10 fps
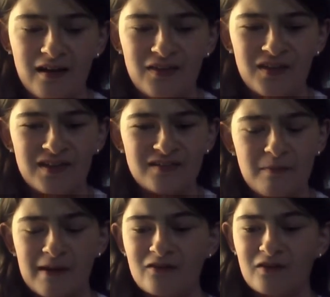I think it
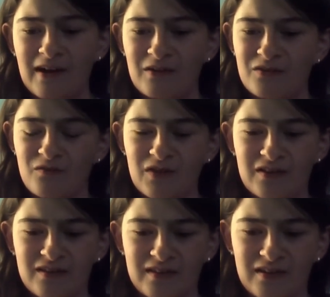depends on how
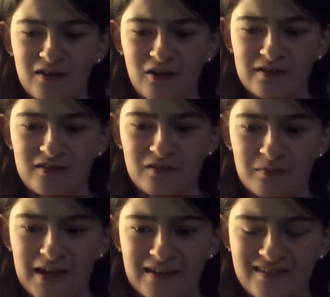severe the
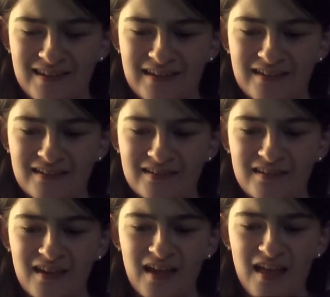autism case is,
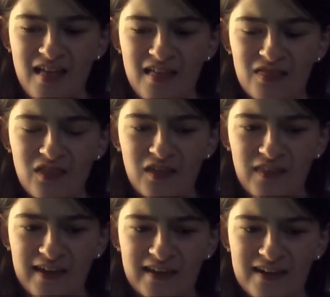that
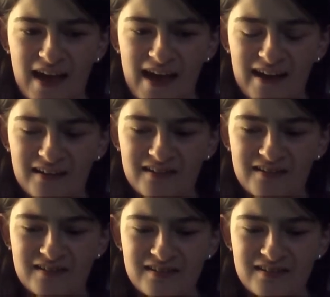they can act